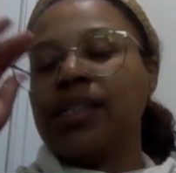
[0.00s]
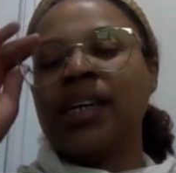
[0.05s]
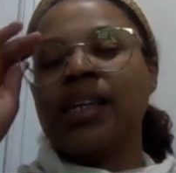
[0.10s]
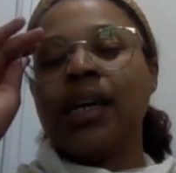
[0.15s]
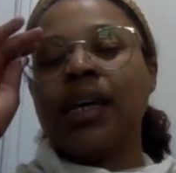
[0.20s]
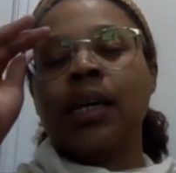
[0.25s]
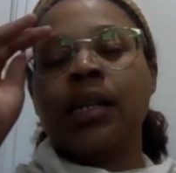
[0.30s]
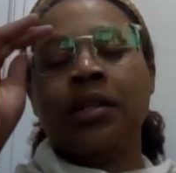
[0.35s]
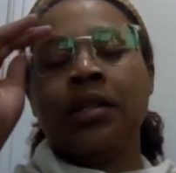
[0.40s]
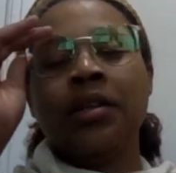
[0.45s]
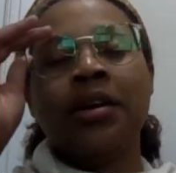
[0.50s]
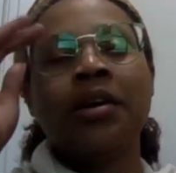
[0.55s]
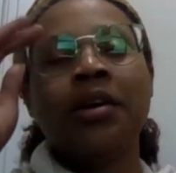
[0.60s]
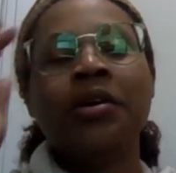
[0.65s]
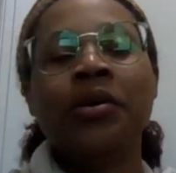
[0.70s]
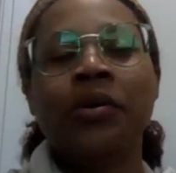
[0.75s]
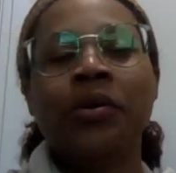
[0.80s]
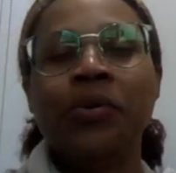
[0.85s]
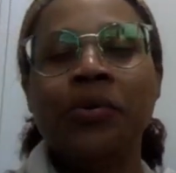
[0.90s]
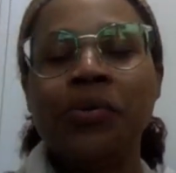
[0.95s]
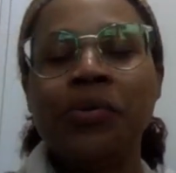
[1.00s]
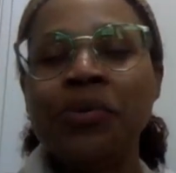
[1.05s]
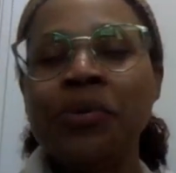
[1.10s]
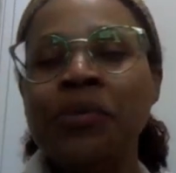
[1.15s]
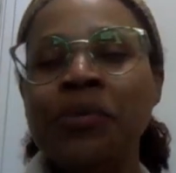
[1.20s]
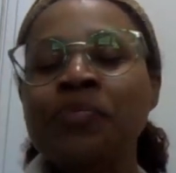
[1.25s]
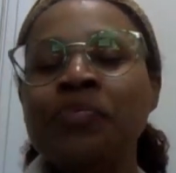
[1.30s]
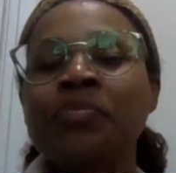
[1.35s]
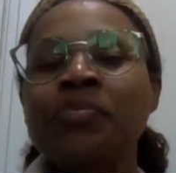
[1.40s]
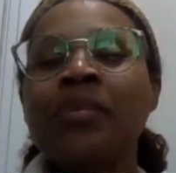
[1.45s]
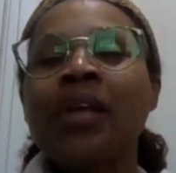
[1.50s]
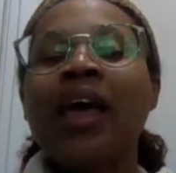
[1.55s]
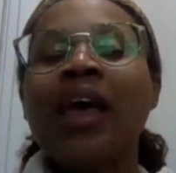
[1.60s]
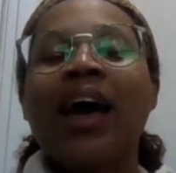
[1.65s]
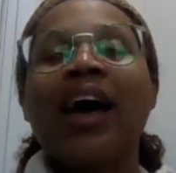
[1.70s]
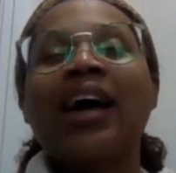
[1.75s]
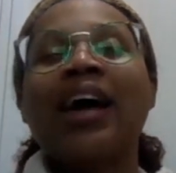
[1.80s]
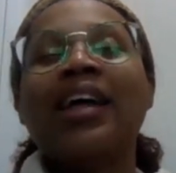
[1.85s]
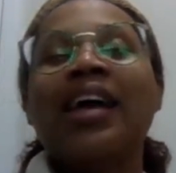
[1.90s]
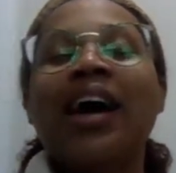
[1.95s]
And I know,
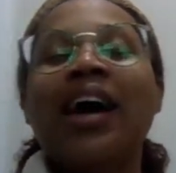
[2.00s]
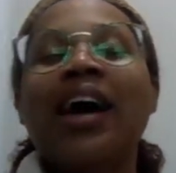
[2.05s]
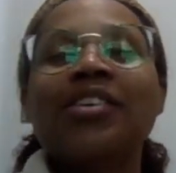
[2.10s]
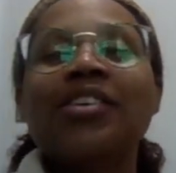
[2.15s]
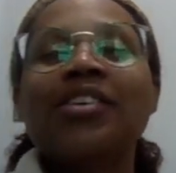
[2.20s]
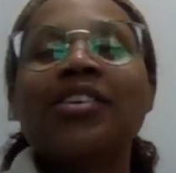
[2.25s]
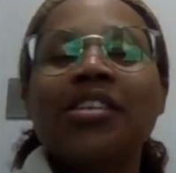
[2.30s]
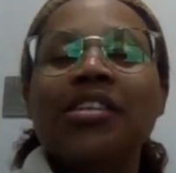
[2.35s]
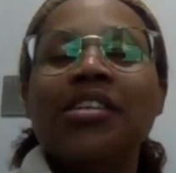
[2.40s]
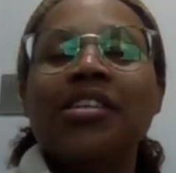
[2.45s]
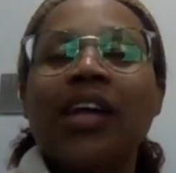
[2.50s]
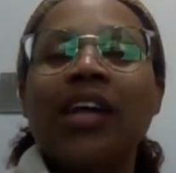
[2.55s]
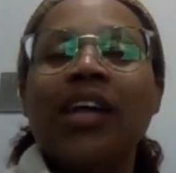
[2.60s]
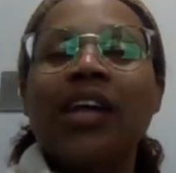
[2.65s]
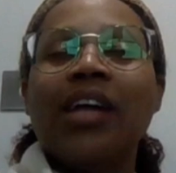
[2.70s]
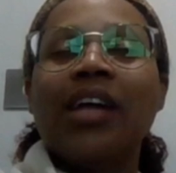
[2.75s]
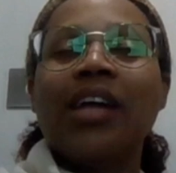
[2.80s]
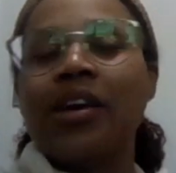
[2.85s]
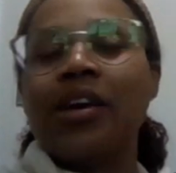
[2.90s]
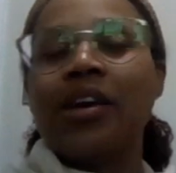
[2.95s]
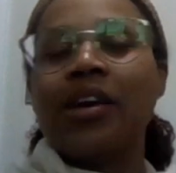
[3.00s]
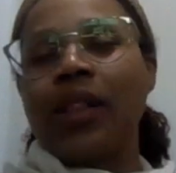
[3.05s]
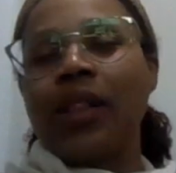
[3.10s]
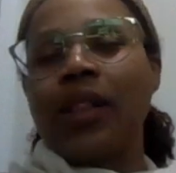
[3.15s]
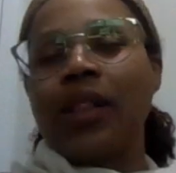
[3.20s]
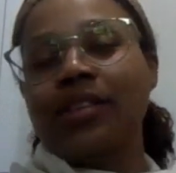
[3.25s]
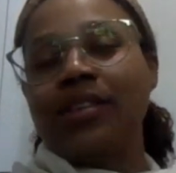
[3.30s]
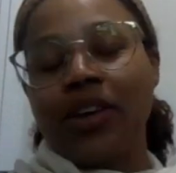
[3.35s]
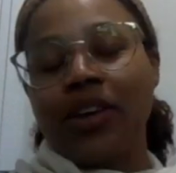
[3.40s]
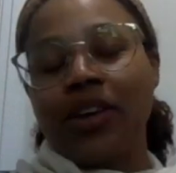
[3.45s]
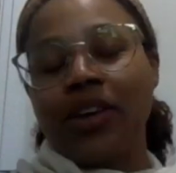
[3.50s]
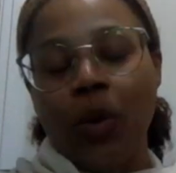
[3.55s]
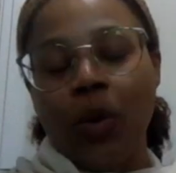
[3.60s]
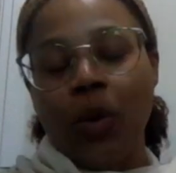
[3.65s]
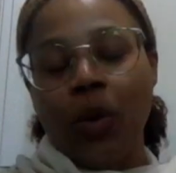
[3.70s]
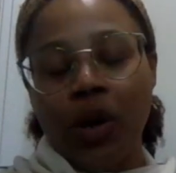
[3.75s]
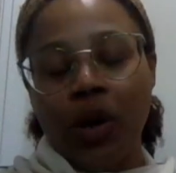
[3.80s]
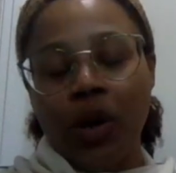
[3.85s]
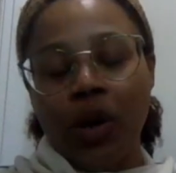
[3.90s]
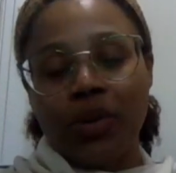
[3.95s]
and actually, I think last year I
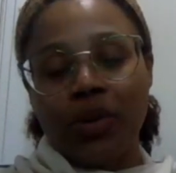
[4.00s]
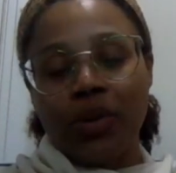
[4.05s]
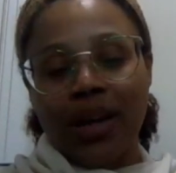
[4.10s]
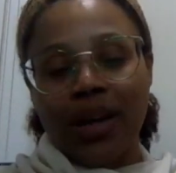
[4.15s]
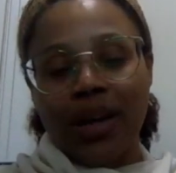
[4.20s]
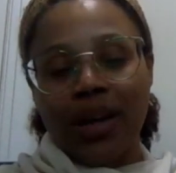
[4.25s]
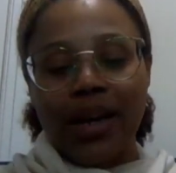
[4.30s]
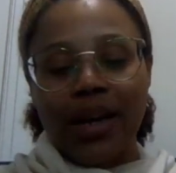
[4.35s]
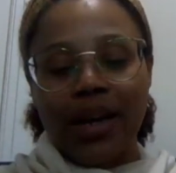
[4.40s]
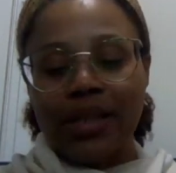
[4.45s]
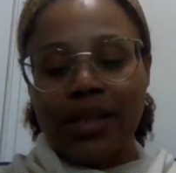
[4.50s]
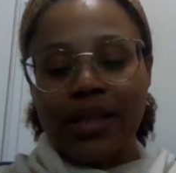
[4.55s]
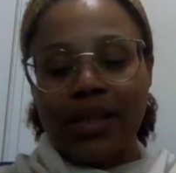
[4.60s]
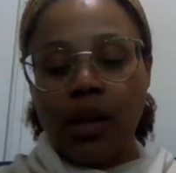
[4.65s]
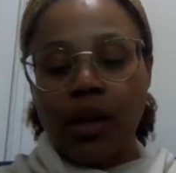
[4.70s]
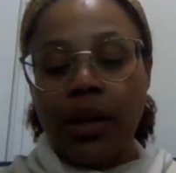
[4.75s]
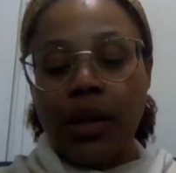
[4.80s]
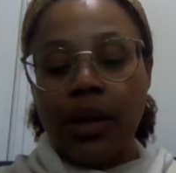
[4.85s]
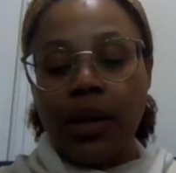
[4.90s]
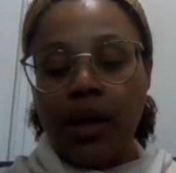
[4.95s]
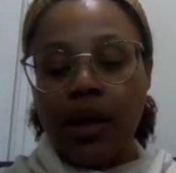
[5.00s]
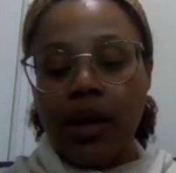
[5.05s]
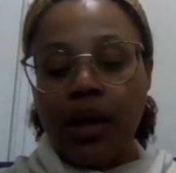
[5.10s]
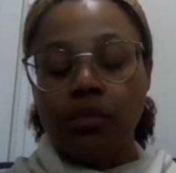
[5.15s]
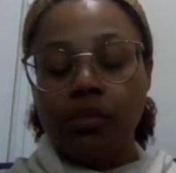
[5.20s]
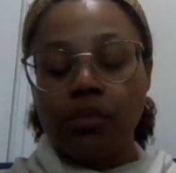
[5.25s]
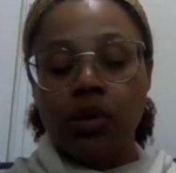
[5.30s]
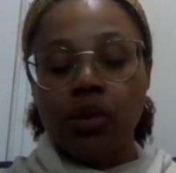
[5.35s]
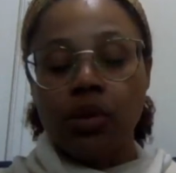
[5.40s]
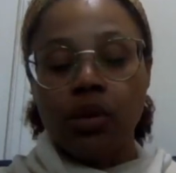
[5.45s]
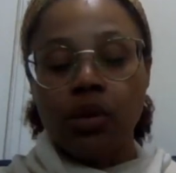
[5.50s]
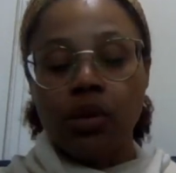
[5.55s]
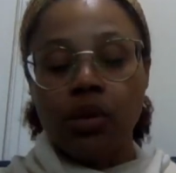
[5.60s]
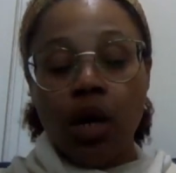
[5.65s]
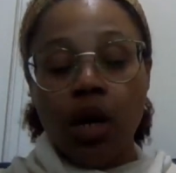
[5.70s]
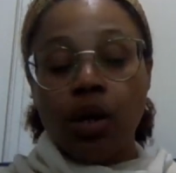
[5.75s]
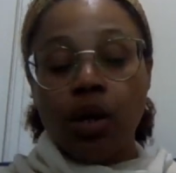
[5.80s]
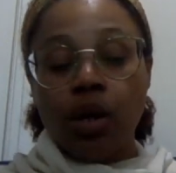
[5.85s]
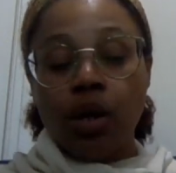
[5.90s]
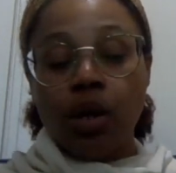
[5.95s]
worked with a client helping them to,
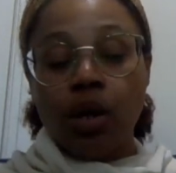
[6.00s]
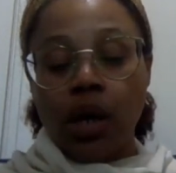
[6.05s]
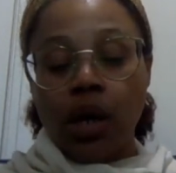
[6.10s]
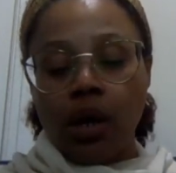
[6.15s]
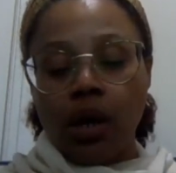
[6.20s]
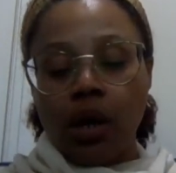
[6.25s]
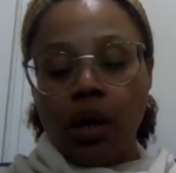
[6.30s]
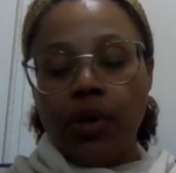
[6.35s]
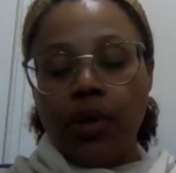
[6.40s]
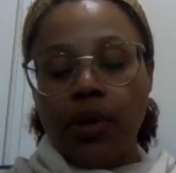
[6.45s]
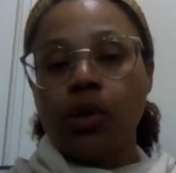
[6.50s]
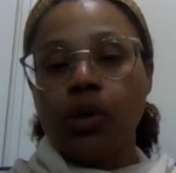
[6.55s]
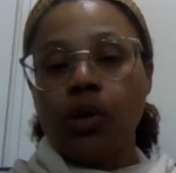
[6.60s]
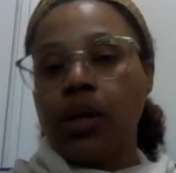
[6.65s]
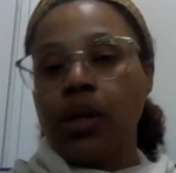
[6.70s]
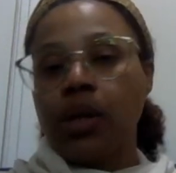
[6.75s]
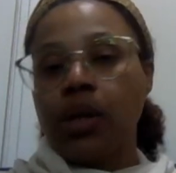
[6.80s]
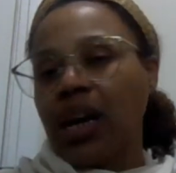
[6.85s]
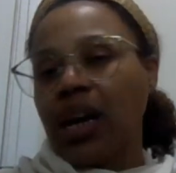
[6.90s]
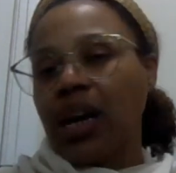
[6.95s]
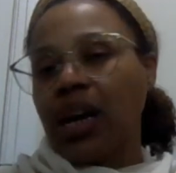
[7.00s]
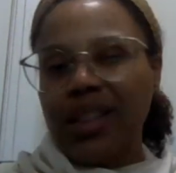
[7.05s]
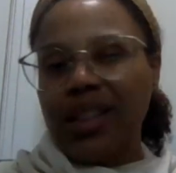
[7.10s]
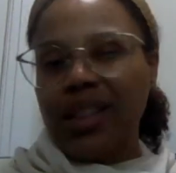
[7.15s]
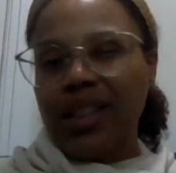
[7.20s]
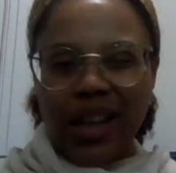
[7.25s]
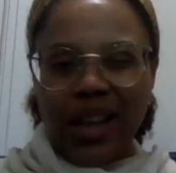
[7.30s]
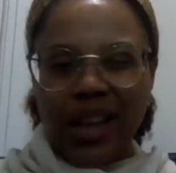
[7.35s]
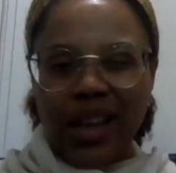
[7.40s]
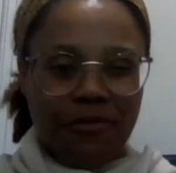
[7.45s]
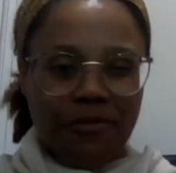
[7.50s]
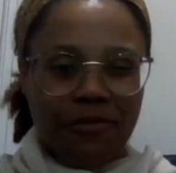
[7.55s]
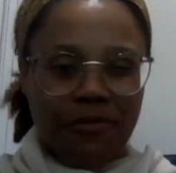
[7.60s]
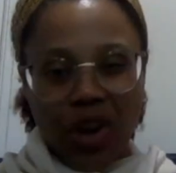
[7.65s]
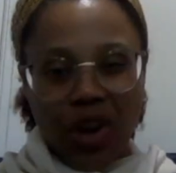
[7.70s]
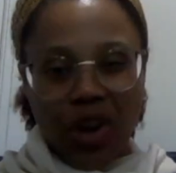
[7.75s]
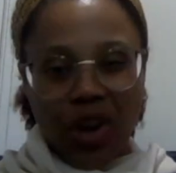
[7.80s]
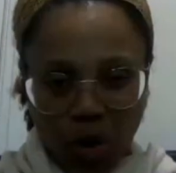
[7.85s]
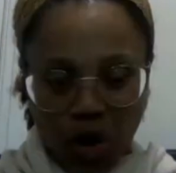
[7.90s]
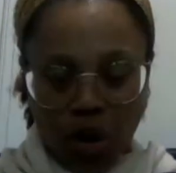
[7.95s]
they were doing like a
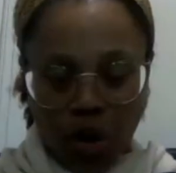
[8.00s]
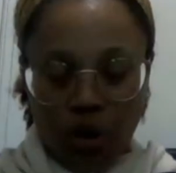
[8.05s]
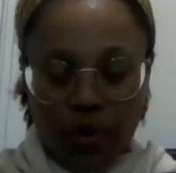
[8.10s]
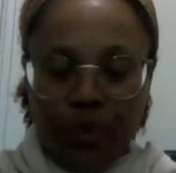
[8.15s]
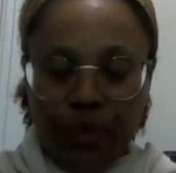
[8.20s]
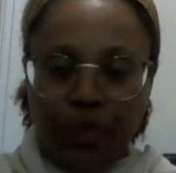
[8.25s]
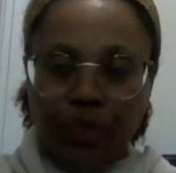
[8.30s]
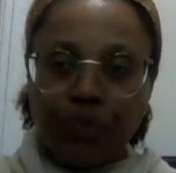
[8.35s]
framework